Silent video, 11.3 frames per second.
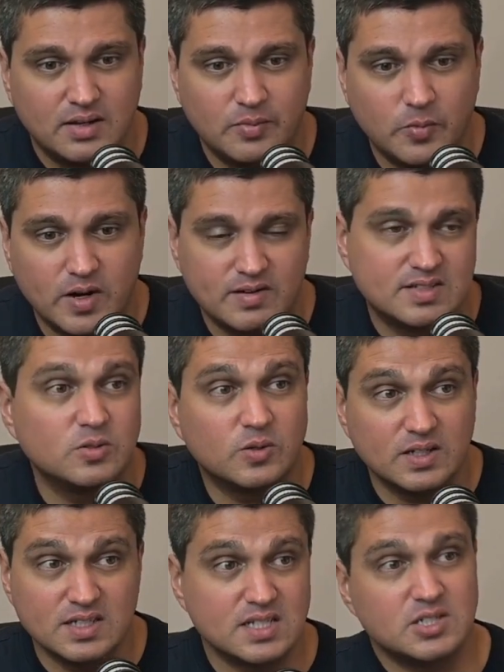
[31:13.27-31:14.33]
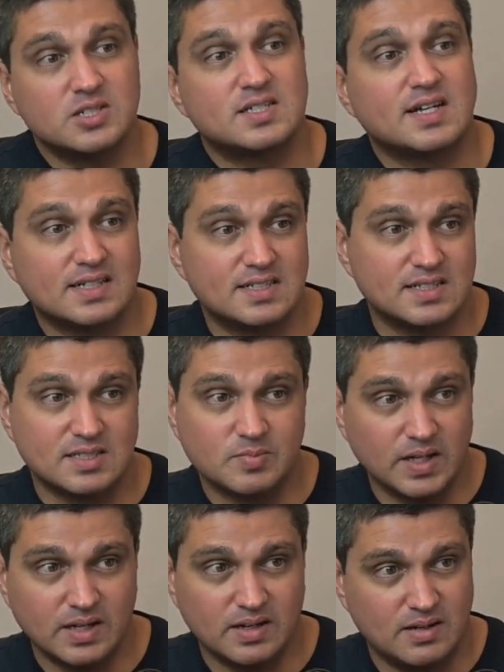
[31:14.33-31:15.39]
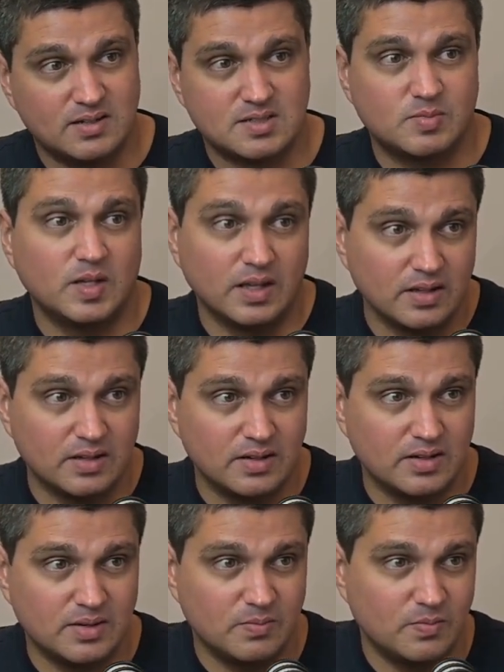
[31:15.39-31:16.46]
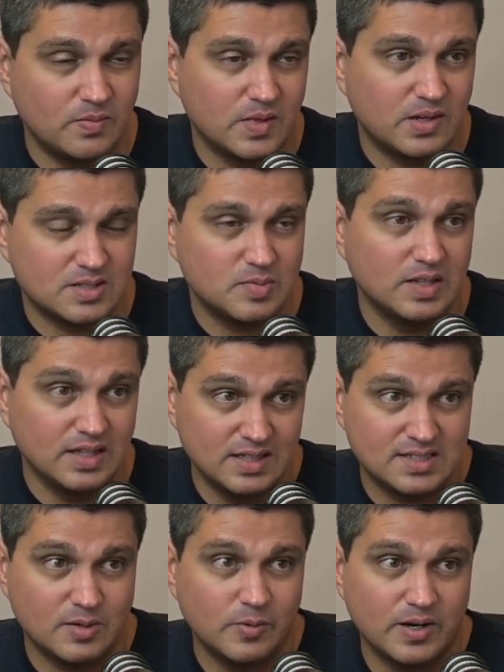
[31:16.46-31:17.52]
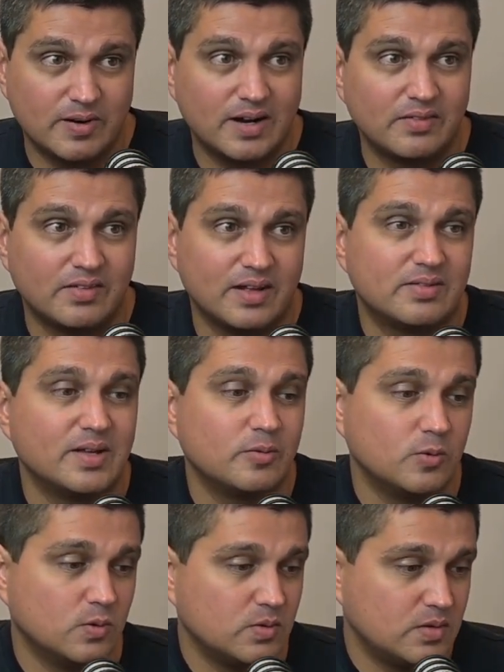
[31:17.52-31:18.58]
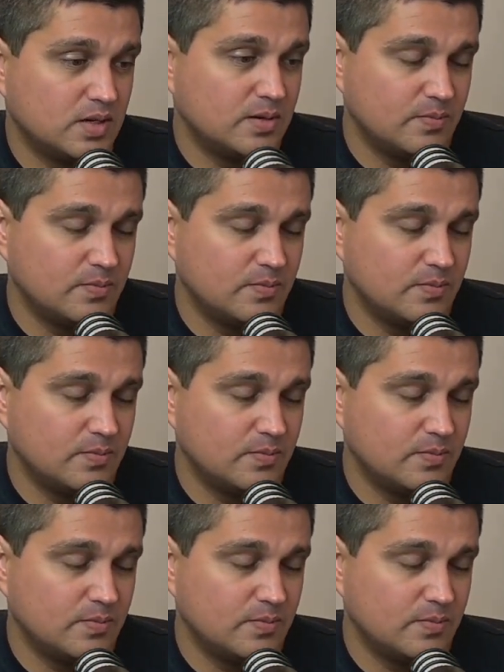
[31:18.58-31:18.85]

where it's not easy, just access me and ask me the easy way around. They will